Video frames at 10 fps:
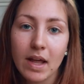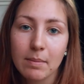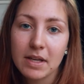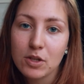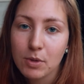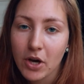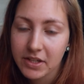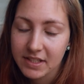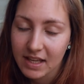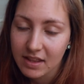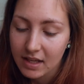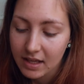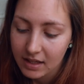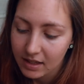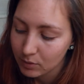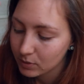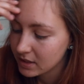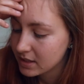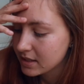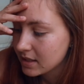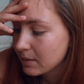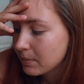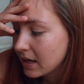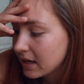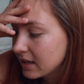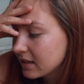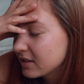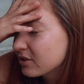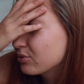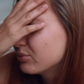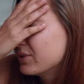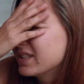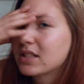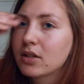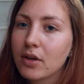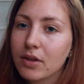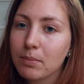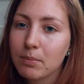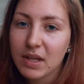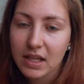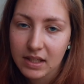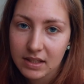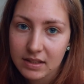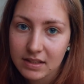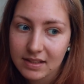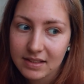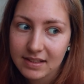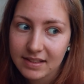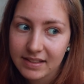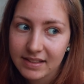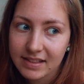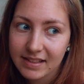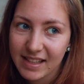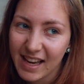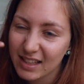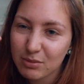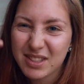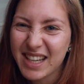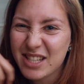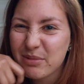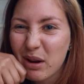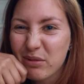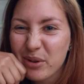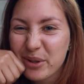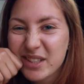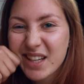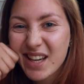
Well, I mean, to be honest, I think it was a pain to install them because yeah, it was actually my fault.